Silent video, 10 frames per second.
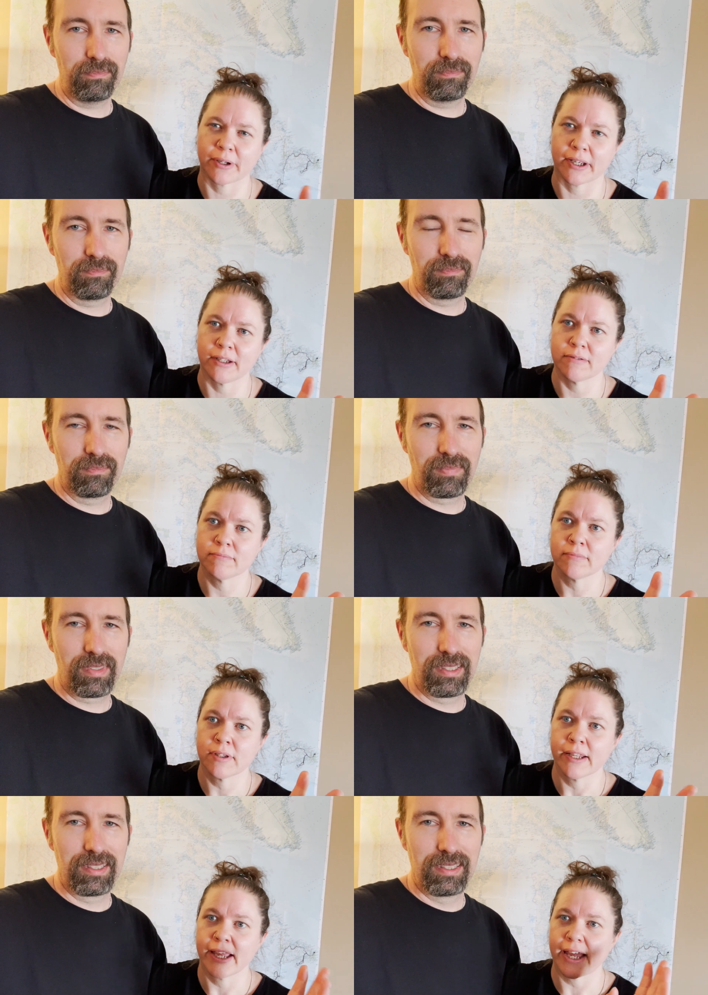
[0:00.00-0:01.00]
Speaker 1: it.
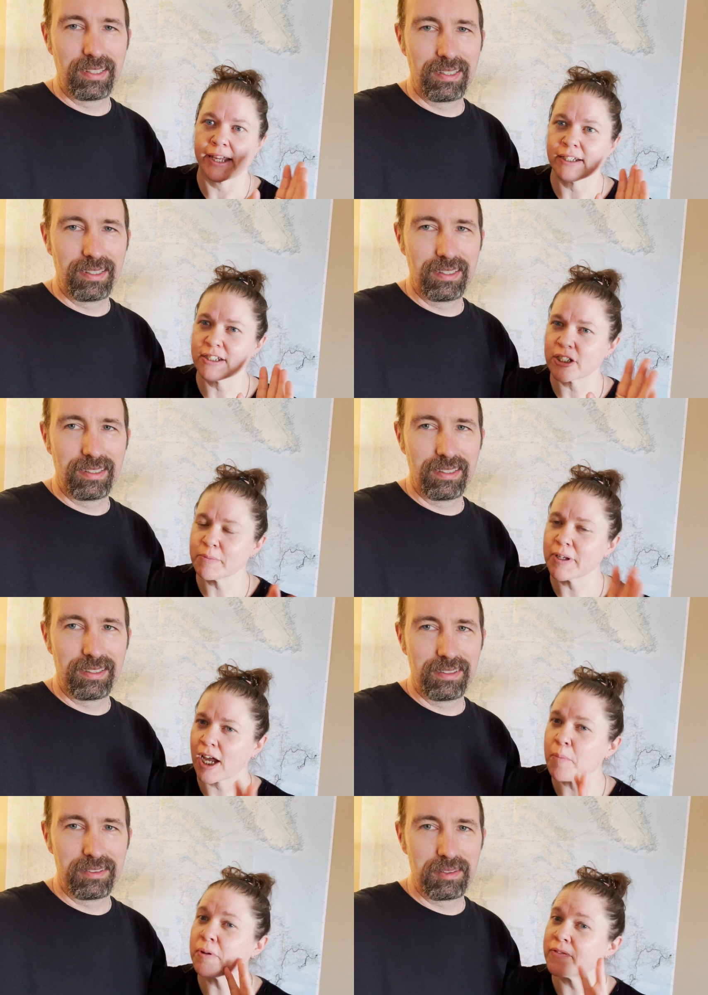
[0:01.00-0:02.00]
And it took me a
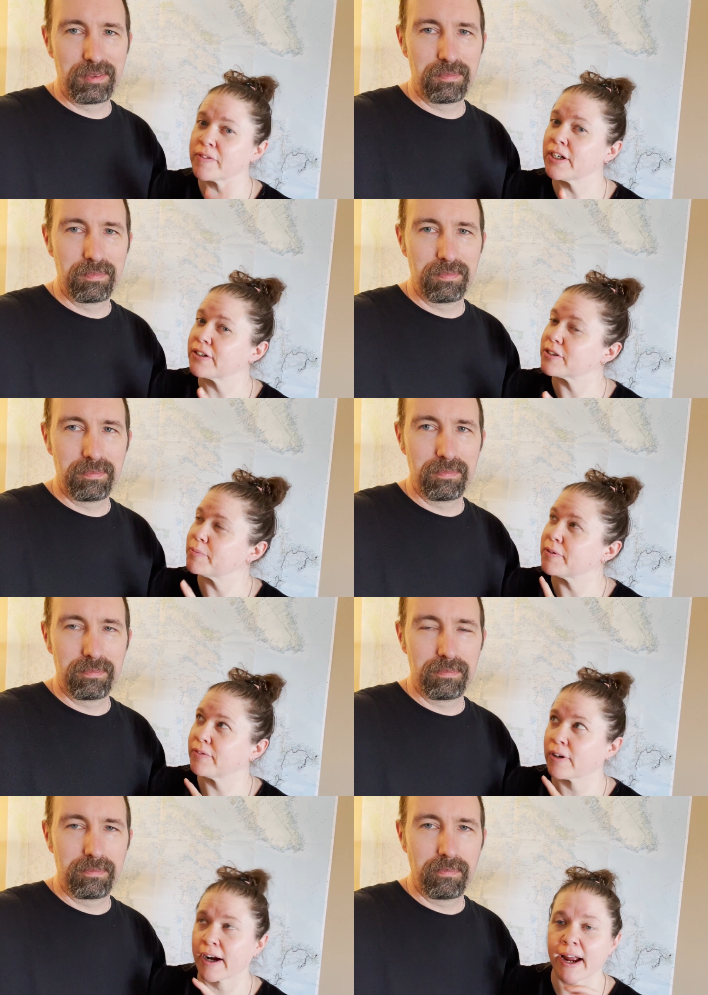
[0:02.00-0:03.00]
couple of years
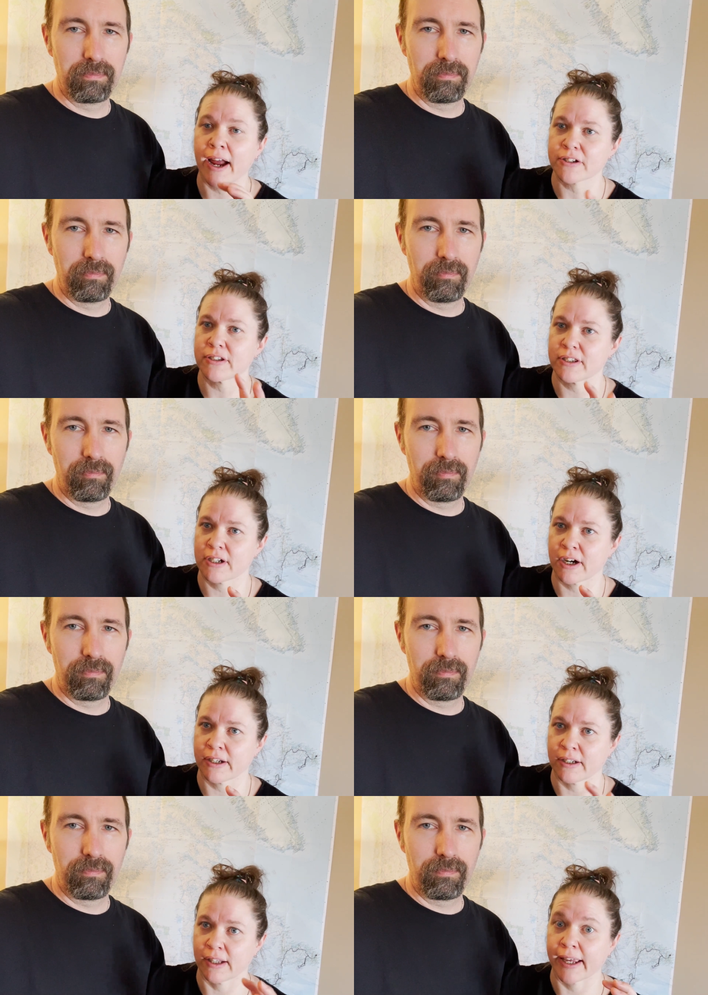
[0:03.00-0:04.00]
before I actually
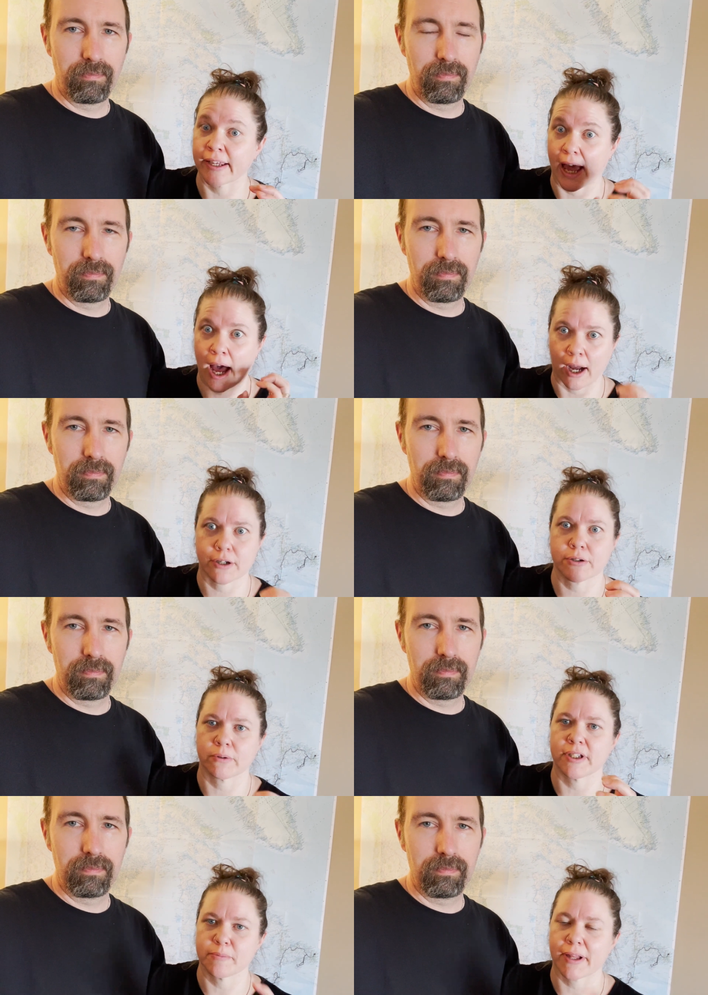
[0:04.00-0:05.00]
started like
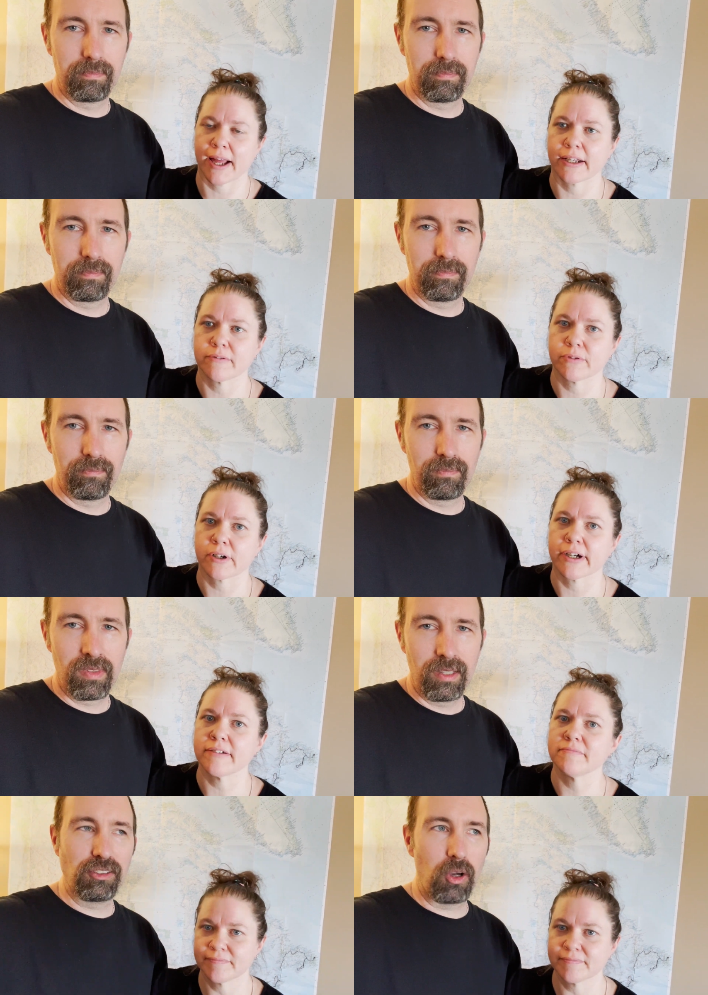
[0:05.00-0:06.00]
actually planning for
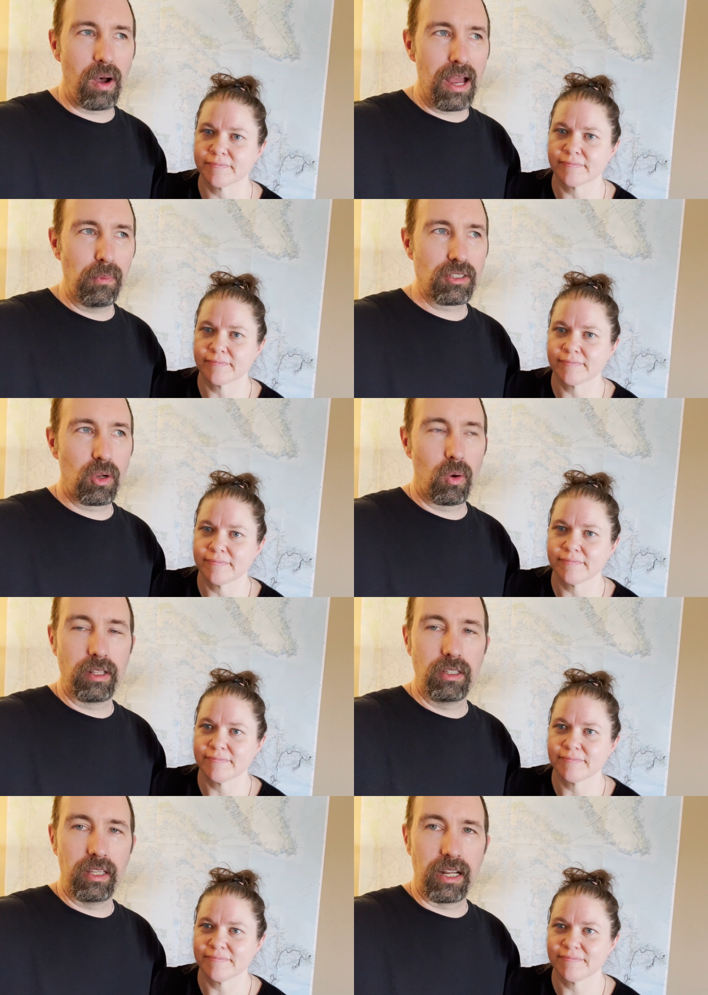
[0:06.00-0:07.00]
it.
Speaker 2: So I was
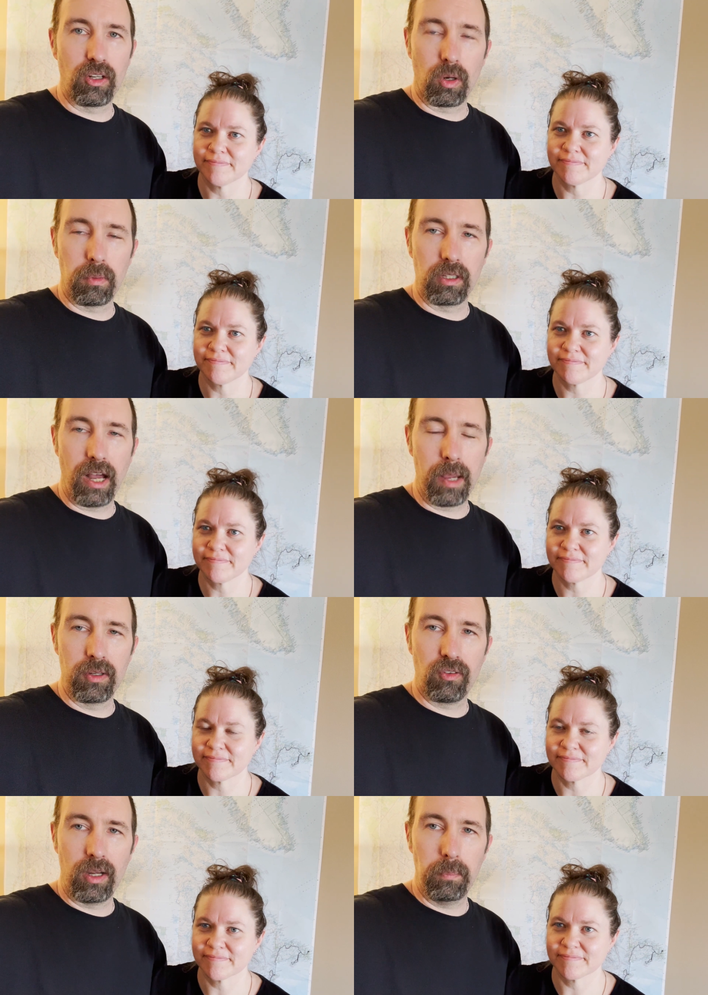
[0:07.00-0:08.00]
going to get a normal
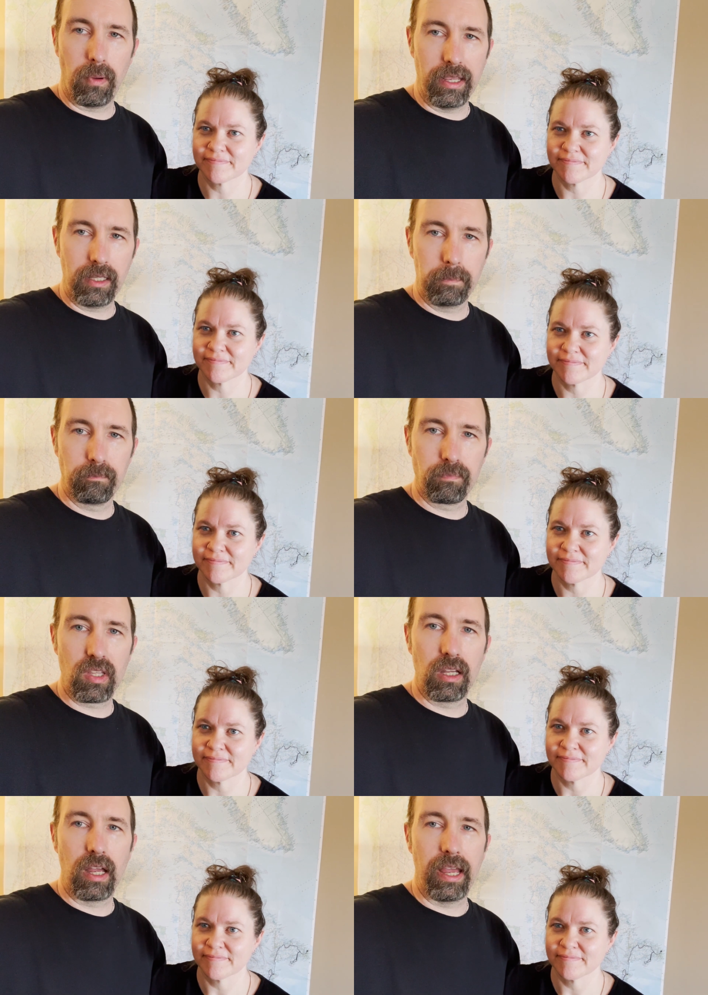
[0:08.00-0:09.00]
diamond frame bike
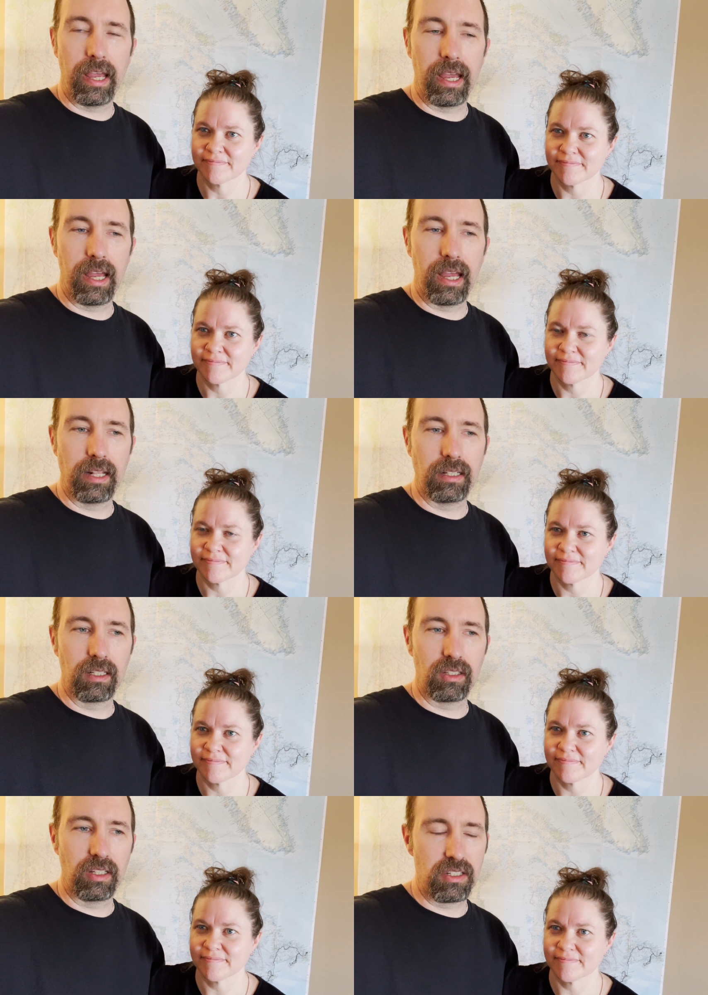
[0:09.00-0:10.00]
and
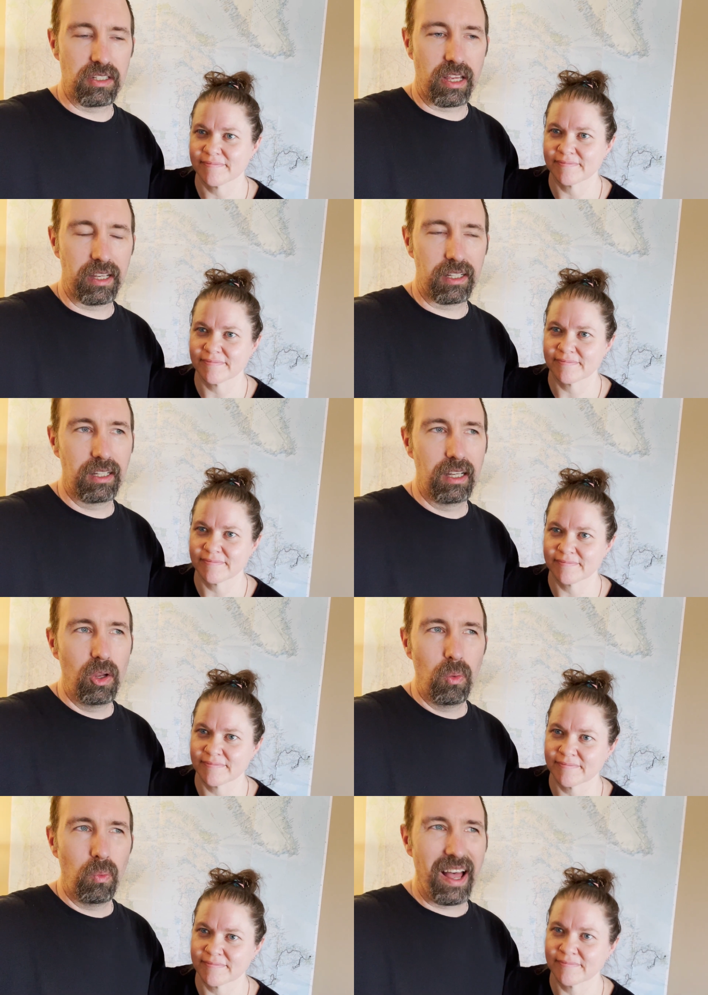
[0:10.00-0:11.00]
Lindsay's like,
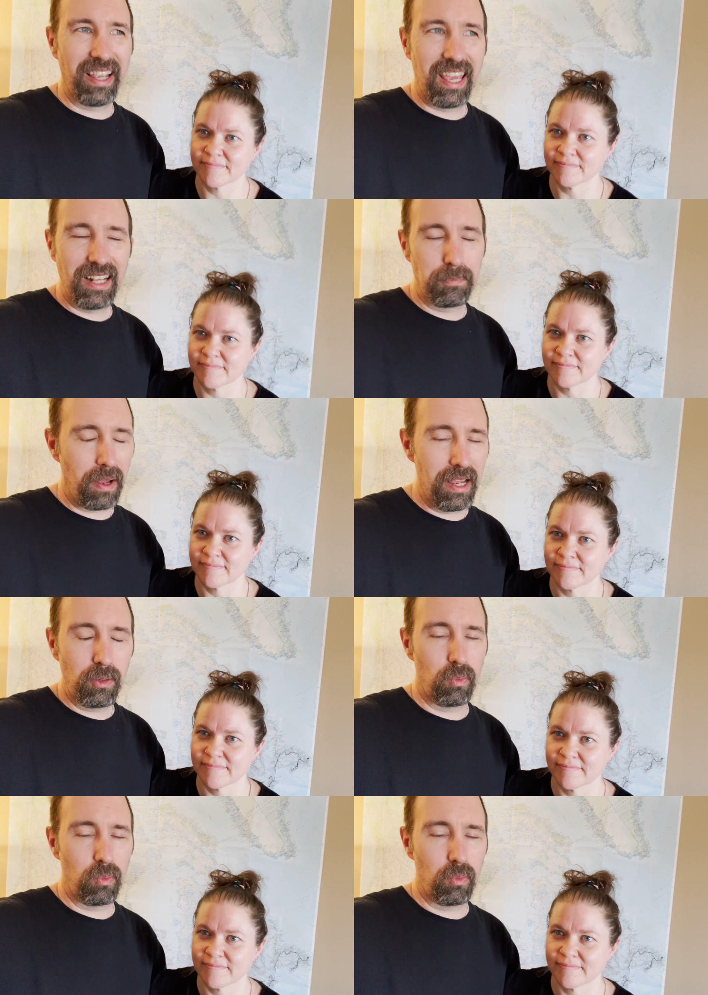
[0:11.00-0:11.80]
well, I can't bike